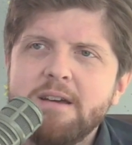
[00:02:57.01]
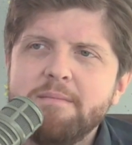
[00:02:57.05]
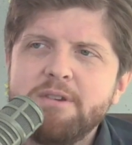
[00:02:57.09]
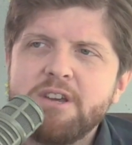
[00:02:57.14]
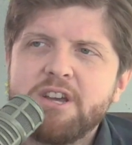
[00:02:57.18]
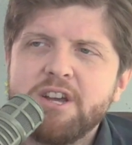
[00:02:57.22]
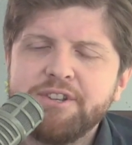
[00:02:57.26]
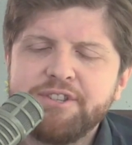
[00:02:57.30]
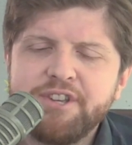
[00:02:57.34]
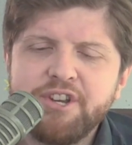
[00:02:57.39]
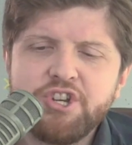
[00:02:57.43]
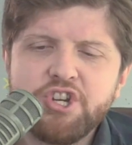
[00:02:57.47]

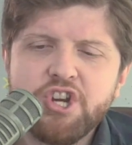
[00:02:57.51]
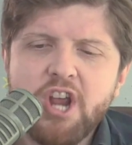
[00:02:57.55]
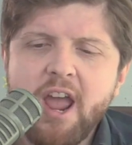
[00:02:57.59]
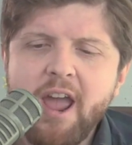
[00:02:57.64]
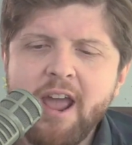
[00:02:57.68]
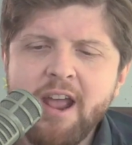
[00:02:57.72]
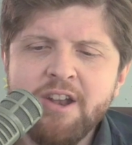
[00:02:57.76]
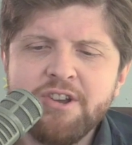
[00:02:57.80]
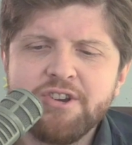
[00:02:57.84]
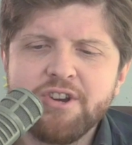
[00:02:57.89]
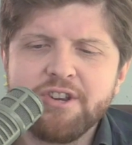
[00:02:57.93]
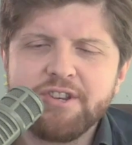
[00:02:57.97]
because it
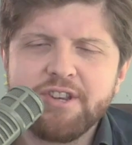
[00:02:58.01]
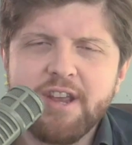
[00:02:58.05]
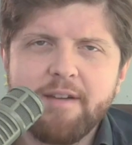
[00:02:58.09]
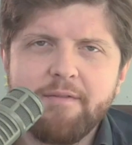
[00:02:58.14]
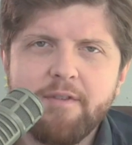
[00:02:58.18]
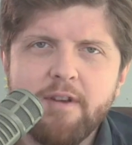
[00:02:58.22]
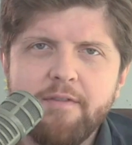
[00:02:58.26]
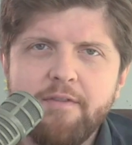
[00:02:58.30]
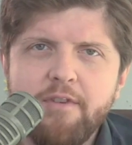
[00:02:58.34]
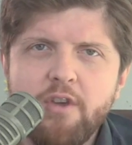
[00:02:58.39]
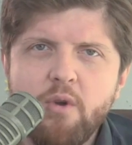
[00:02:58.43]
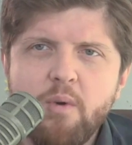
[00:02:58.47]
changes
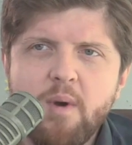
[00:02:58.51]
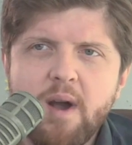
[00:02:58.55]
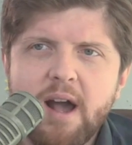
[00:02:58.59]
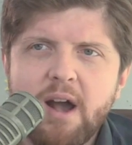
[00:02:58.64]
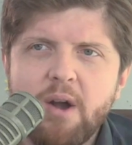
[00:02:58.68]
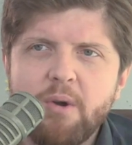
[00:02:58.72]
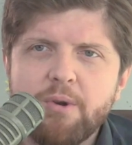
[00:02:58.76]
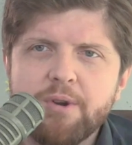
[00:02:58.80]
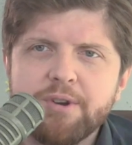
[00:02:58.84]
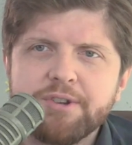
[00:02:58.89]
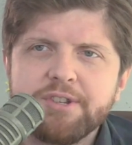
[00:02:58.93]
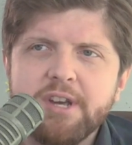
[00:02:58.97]
every few
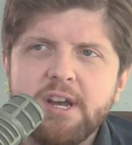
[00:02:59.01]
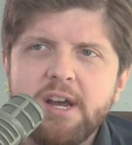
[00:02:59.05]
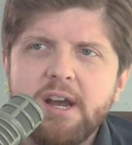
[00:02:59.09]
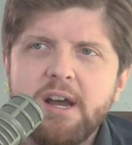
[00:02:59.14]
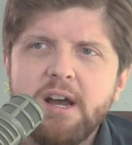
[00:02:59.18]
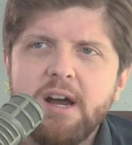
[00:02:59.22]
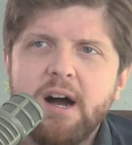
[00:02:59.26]
hours.